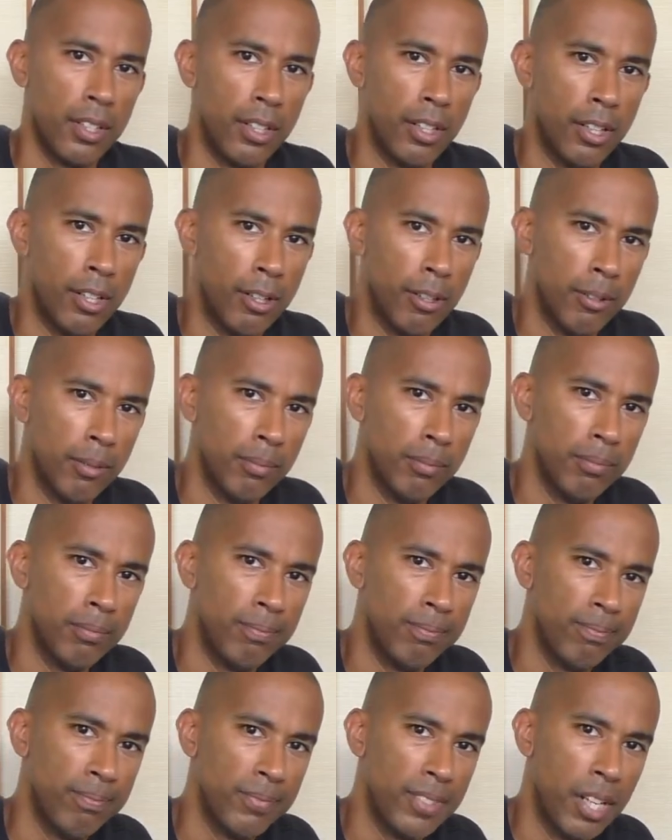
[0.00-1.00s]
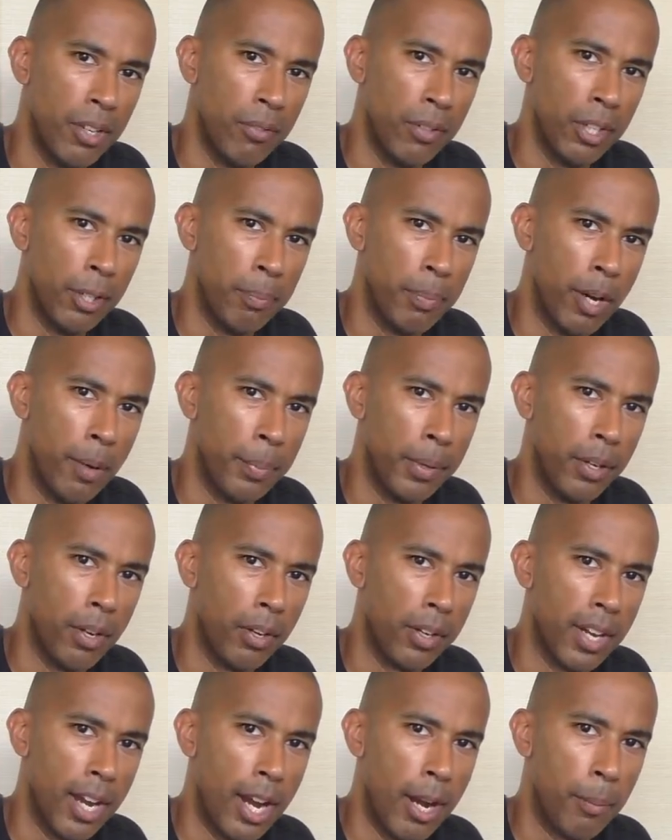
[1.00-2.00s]
Not really popping
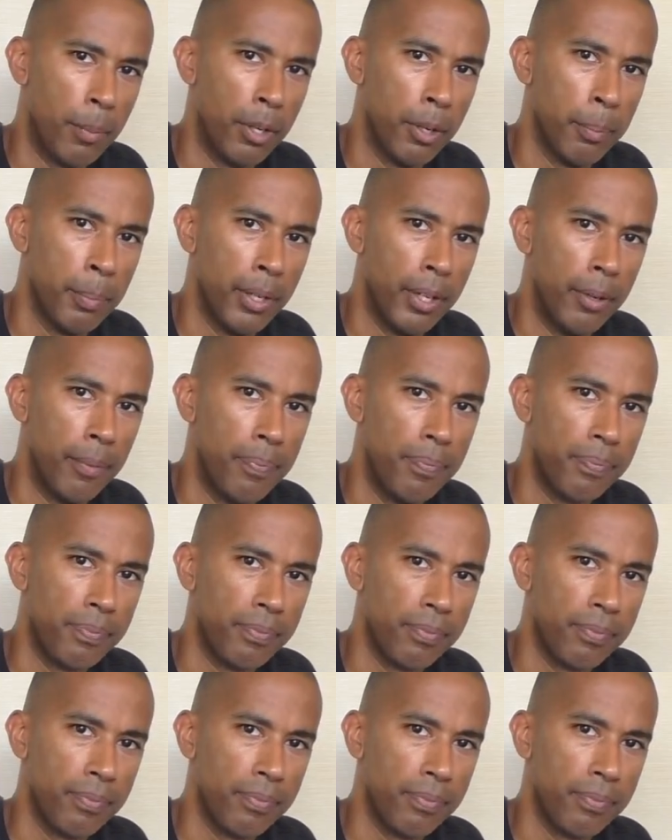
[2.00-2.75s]
on camera, but